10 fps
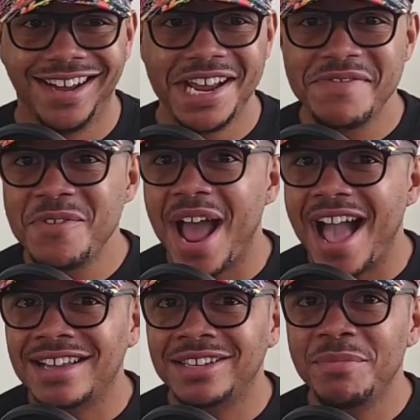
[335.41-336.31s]
If you
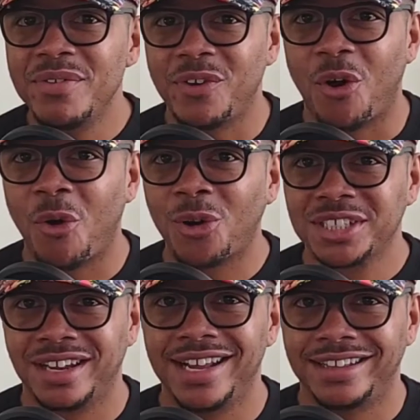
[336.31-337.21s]
asked them if a
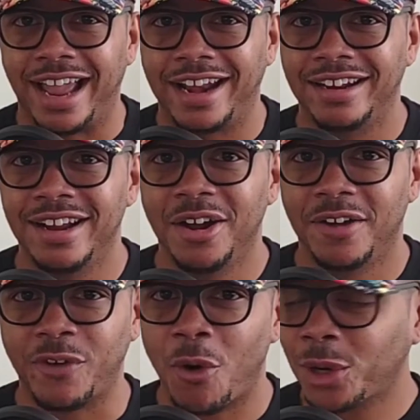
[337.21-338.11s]
horse like that,
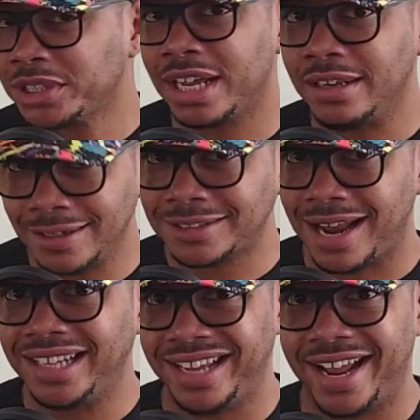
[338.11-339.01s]
if a horse that looks
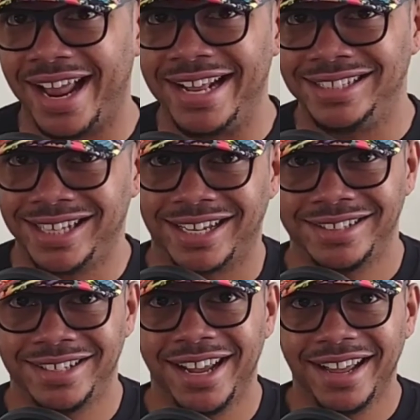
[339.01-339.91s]
like that
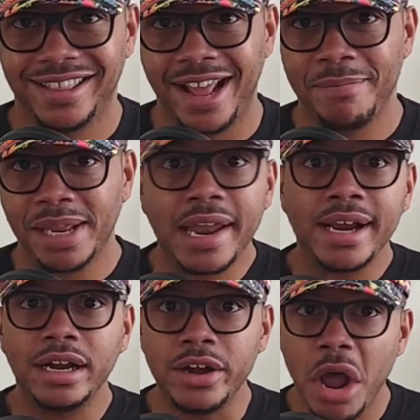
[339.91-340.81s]
exists, they'd be
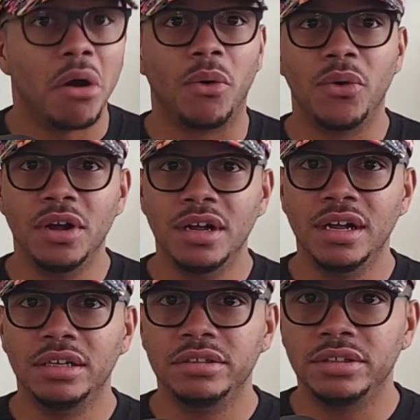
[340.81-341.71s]
like, no,
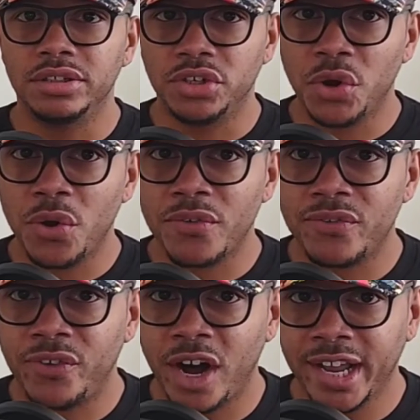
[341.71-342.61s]
you're a
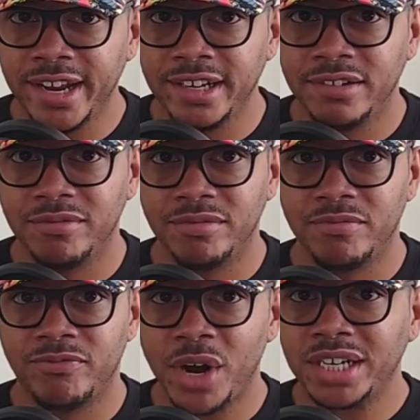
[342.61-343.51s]
fucking
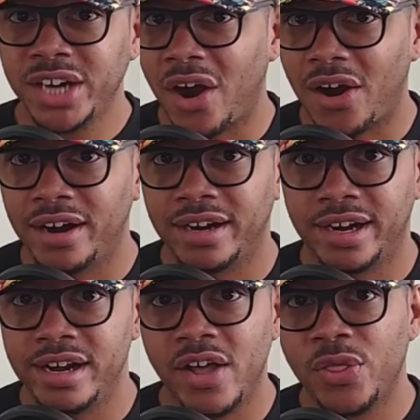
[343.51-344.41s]
fucktard.
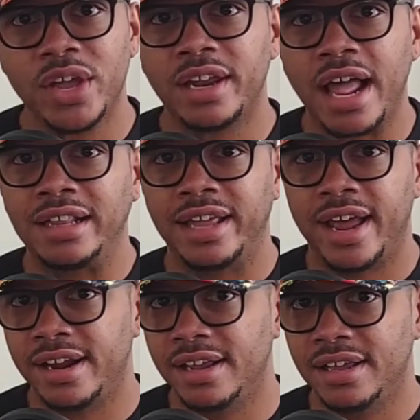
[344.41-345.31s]
Nothing like
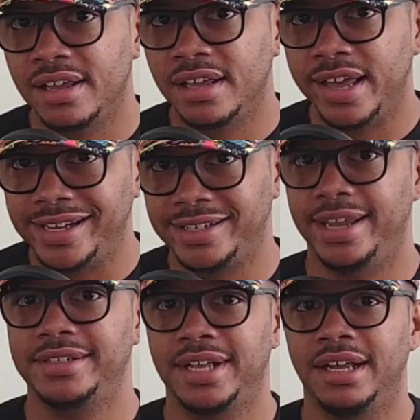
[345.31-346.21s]
that
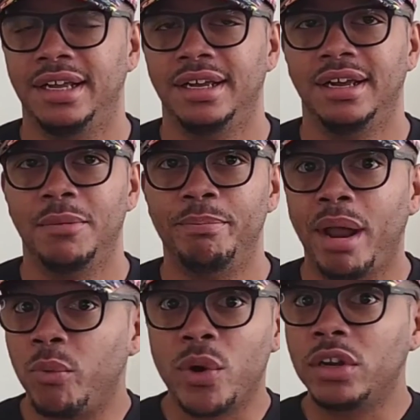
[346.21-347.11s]
exists.
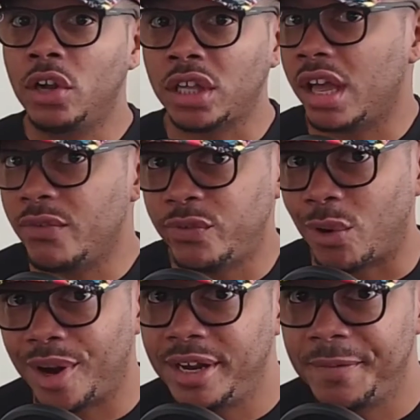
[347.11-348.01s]
But we're looking
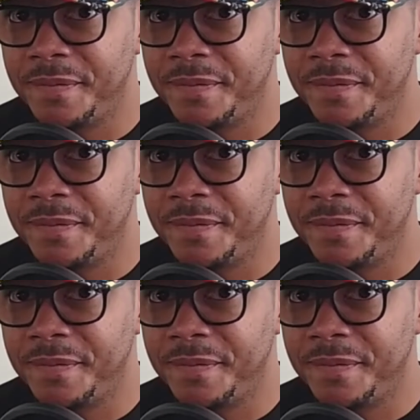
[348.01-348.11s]
for it.